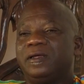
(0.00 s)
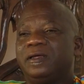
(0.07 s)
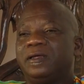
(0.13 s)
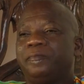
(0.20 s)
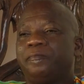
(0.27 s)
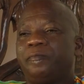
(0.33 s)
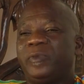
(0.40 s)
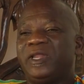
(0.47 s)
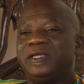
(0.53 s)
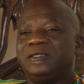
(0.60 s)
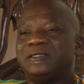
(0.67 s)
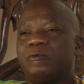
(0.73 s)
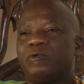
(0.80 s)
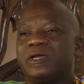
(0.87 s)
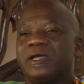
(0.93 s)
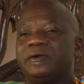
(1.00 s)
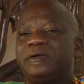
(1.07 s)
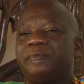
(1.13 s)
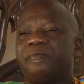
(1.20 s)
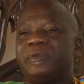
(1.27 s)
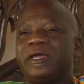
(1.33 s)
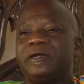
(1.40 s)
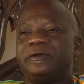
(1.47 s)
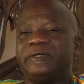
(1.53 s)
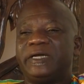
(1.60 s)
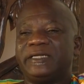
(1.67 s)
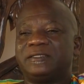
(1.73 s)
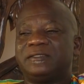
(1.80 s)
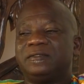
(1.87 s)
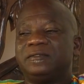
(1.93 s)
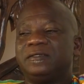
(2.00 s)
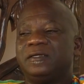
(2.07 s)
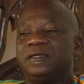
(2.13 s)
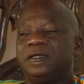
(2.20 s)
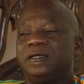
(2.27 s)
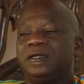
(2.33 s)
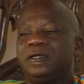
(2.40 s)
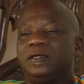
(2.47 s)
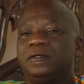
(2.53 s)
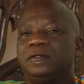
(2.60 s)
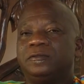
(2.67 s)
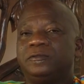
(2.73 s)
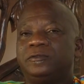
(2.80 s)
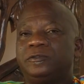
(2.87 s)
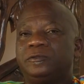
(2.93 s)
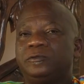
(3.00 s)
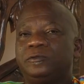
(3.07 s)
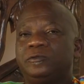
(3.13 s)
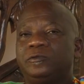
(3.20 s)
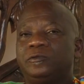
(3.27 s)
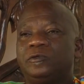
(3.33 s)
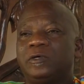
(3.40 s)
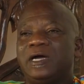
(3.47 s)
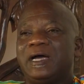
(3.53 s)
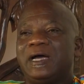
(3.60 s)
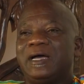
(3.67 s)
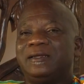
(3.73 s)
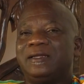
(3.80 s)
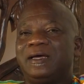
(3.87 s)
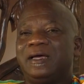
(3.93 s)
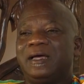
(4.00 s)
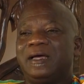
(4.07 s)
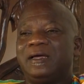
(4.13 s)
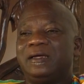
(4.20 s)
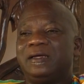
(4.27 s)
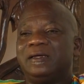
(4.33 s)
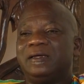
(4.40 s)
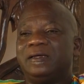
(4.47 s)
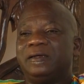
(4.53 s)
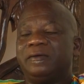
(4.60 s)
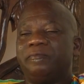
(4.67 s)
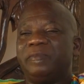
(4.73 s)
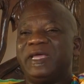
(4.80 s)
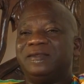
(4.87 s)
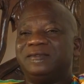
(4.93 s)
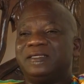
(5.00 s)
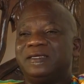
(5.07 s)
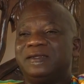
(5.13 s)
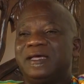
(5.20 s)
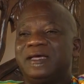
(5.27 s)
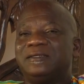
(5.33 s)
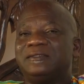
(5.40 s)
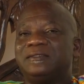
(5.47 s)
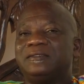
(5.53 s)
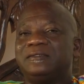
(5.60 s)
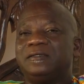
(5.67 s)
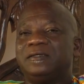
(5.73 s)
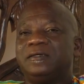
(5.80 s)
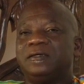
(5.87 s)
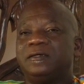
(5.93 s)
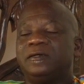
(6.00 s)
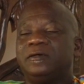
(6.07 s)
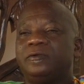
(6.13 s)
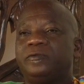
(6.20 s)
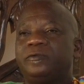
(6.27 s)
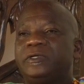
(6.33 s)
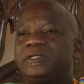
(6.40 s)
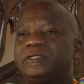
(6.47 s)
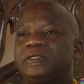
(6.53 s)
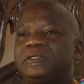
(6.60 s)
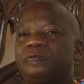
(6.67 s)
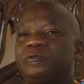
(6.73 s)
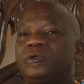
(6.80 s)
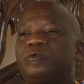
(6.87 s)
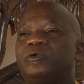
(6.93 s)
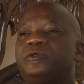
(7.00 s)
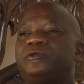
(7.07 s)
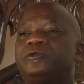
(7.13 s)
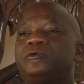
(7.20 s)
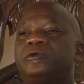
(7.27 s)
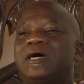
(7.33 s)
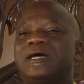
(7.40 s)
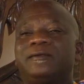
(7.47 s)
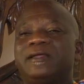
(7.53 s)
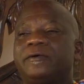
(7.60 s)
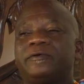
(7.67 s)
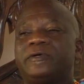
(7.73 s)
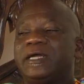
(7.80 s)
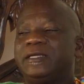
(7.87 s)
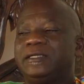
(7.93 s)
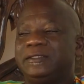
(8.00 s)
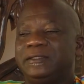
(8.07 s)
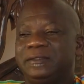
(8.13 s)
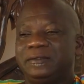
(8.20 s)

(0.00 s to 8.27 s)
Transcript: a place that we can repair rigs, do other maintenance, which we won't do at Takoradi